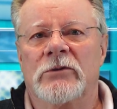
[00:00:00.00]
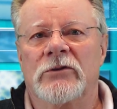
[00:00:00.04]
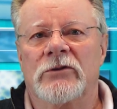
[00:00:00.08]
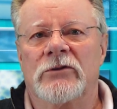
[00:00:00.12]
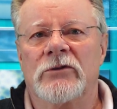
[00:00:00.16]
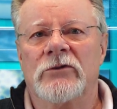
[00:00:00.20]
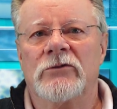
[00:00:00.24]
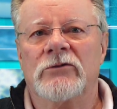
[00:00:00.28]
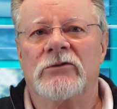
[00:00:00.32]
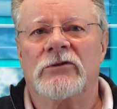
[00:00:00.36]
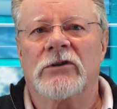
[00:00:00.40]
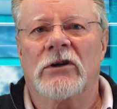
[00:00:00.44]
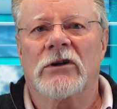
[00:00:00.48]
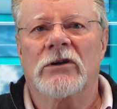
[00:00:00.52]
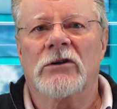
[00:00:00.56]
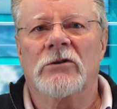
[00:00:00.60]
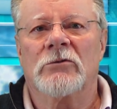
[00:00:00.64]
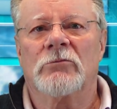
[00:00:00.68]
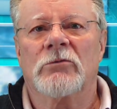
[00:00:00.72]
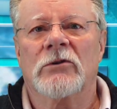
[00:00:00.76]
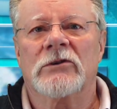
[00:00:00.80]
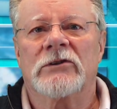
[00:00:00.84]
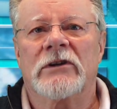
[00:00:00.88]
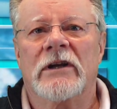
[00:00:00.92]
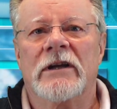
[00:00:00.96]
to do so
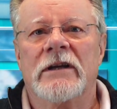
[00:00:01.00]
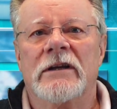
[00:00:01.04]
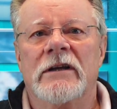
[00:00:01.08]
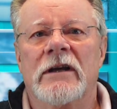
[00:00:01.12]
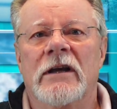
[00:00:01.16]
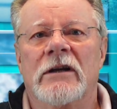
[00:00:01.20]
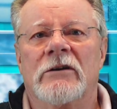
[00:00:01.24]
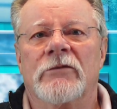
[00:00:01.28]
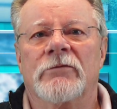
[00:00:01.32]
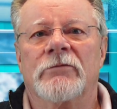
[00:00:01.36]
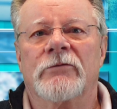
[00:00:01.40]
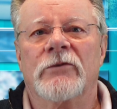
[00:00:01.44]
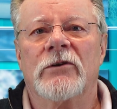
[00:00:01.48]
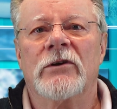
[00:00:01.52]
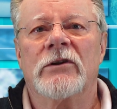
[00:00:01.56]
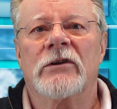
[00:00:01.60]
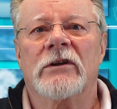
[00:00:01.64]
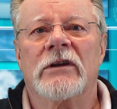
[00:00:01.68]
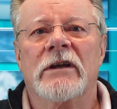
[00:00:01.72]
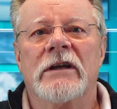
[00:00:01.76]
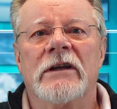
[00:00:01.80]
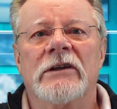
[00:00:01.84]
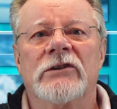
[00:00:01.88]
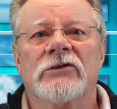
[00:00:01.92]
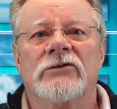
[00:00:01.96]
was a yet
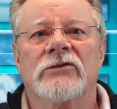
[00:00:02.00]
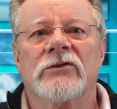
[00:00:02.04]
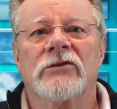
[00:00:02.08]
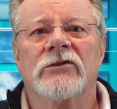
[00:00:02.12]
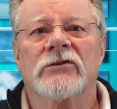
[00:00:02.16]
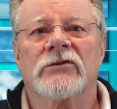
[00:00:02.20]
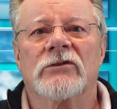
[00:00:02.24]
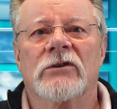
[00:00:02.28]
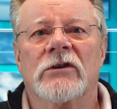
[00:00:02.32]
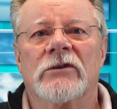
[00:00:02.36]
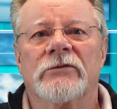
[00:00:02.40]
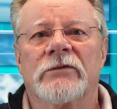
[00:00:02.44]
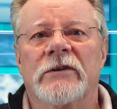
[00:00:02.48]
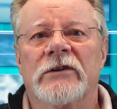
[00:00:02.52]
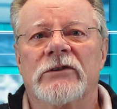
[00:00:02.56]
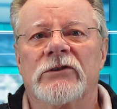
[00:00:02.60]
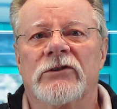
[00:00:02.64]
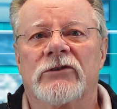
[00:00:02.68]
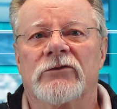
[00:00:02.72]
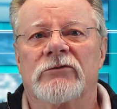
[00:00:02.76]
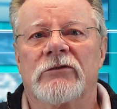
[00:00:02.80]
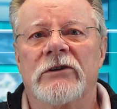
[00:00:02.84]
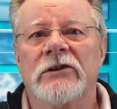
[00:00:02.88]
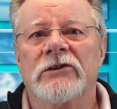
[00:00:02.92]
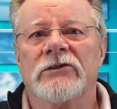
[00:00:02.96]
further instance of his
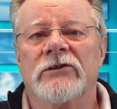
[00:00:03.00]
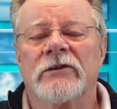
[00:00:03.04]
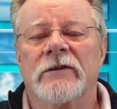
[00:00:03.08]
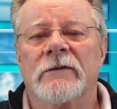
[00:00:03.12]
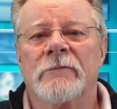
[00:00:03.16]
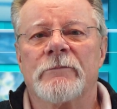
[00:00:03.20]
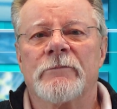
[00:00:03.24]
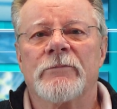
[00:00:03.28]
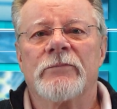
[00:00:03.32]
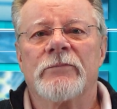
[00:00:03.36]
treason.